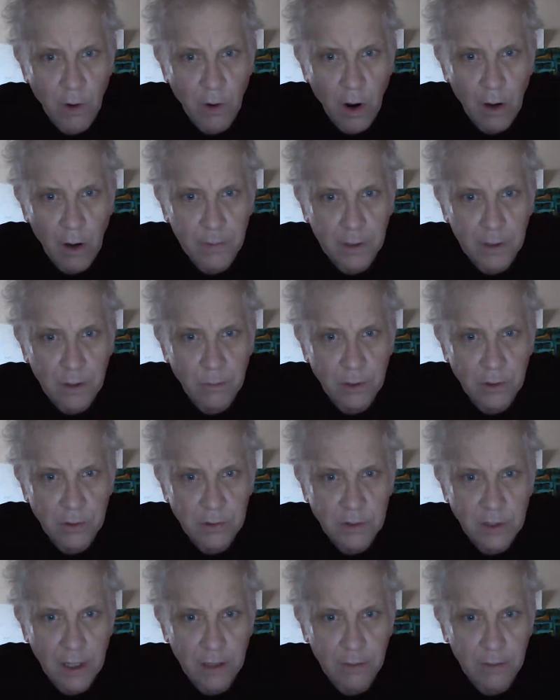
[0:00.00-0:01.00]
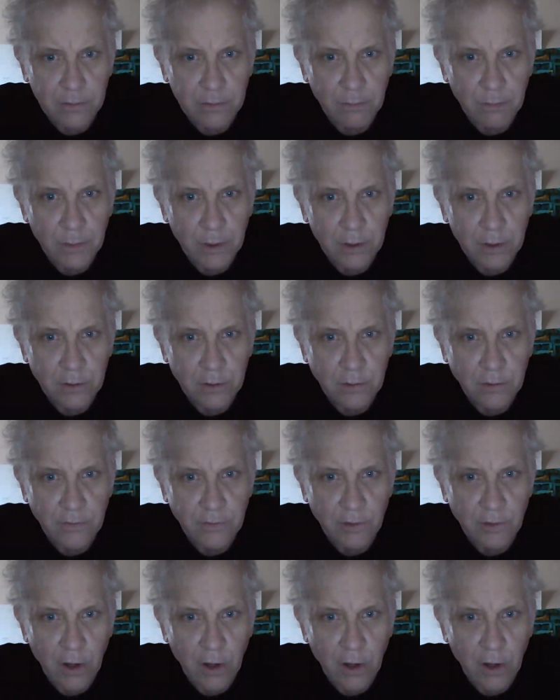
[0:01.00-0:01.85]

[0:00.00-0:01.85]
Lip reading: robbing the museums of millions of